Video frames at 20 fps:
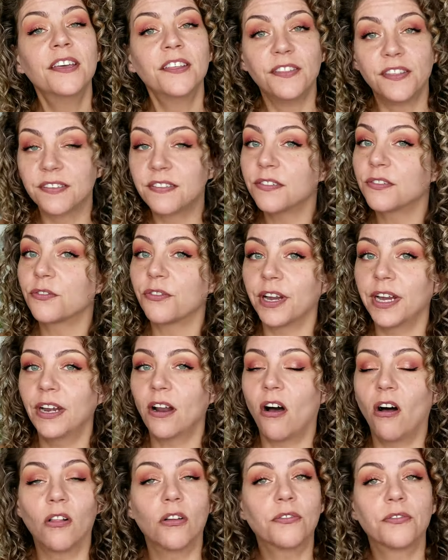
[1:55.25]
This is great
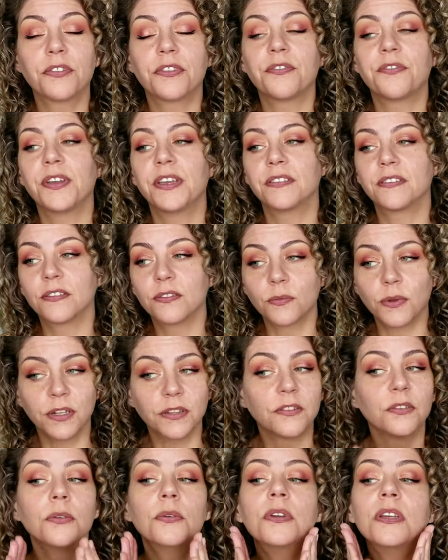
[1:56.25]
all over the face as well
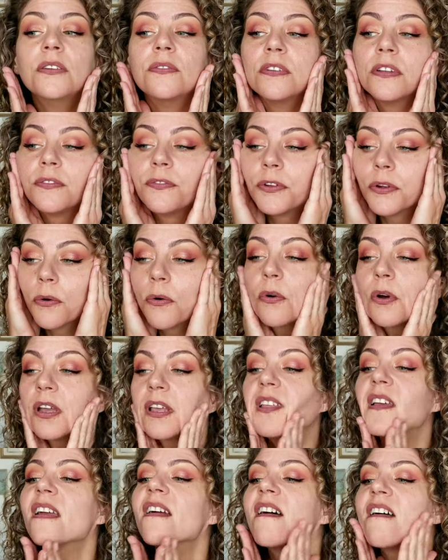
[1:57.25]
too, even if you're
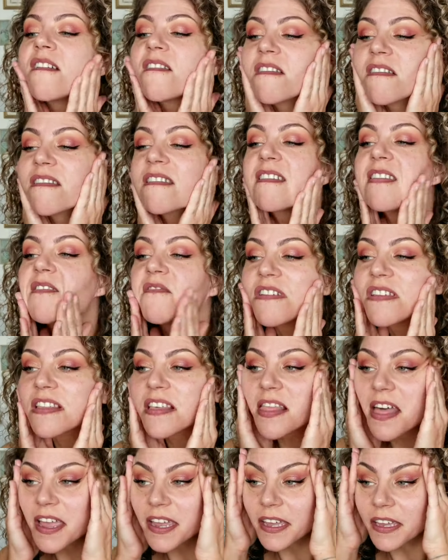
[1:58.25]
oily. I really, really
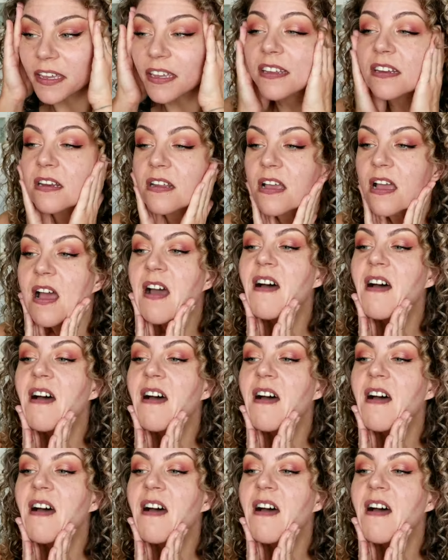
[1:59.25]
like it.